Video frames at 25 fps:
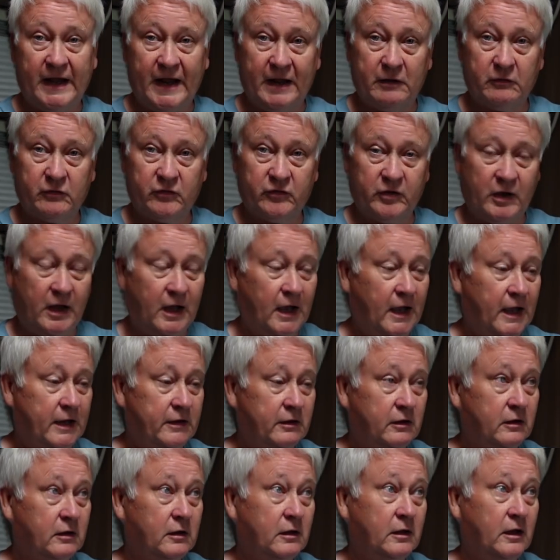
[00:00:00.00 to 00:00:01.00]
outside
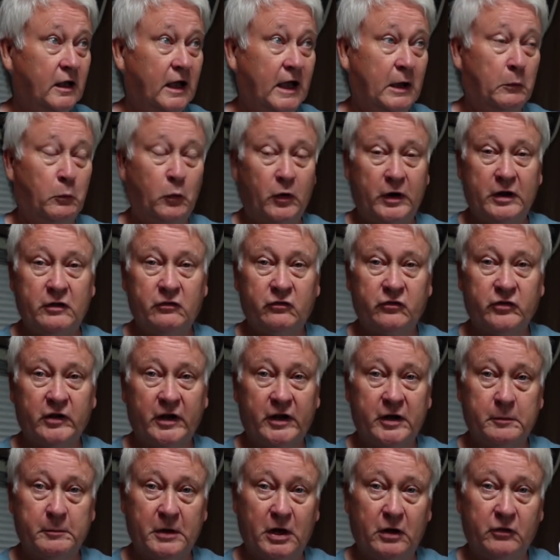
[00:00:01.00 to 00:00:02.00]
and we're
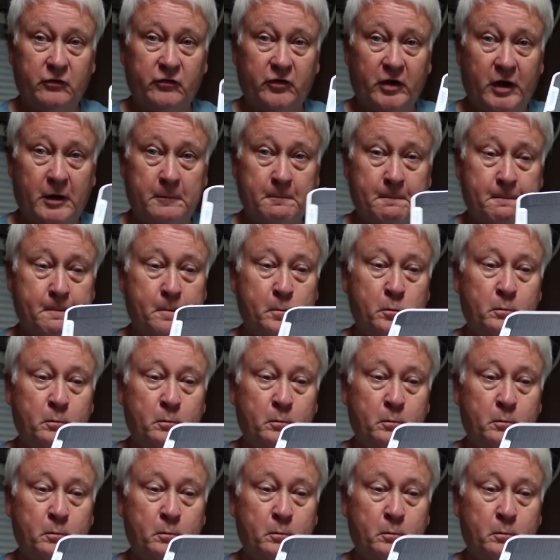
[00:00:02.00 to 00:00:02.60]
inside a motorhome.